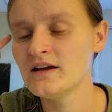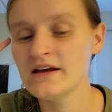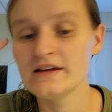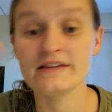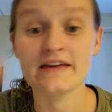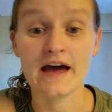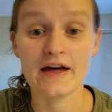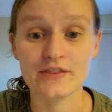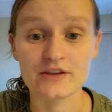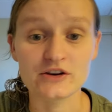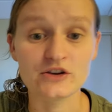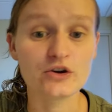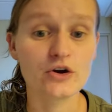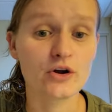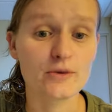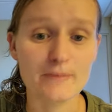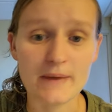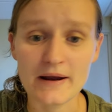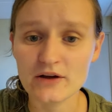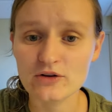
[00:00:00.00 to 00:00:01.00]
yeah, then you
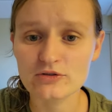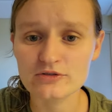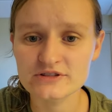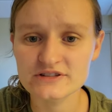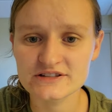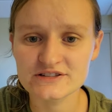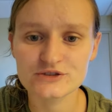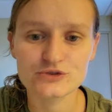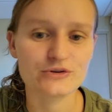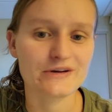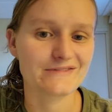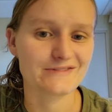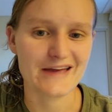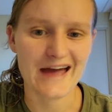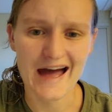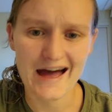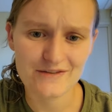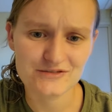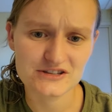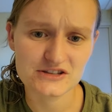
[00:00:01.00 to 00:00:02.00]
go to medical and dental. If you
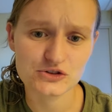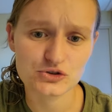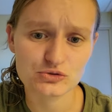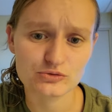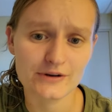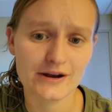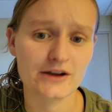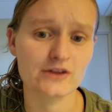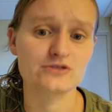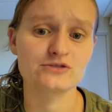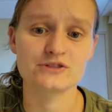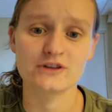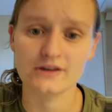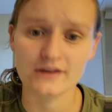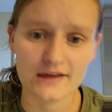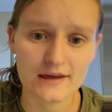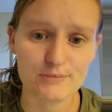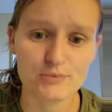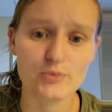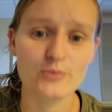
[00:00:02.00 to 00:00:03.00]
have dental records,
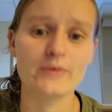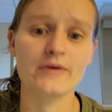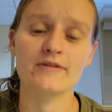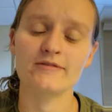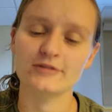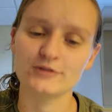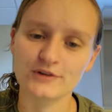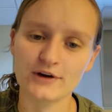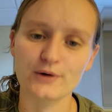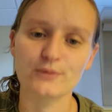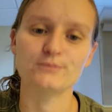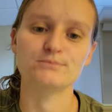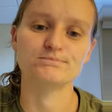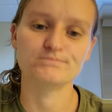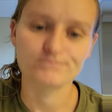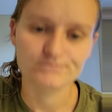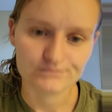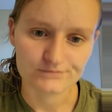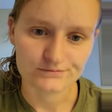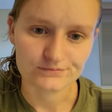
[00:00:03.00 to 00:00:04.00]
keep them. If you don't,
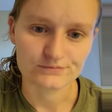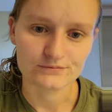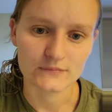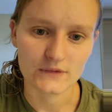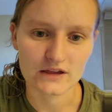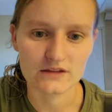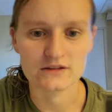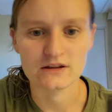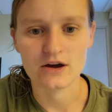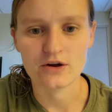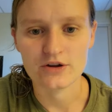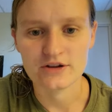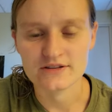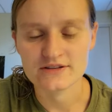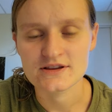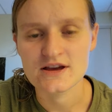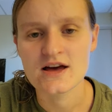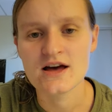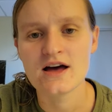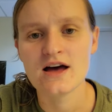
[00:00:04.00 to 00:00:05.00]
and that's how it
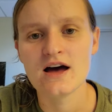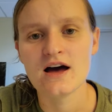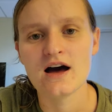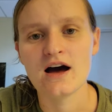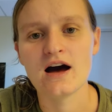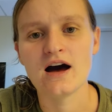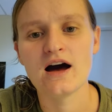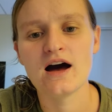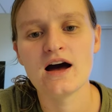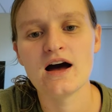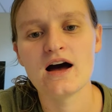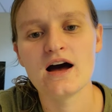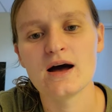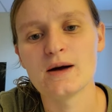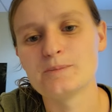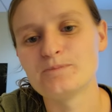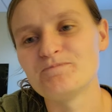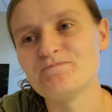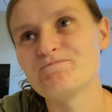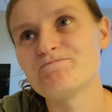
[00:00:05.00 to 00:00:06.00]
is.
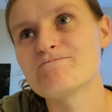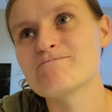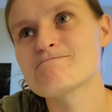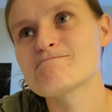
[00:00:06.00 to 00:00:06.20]
Um,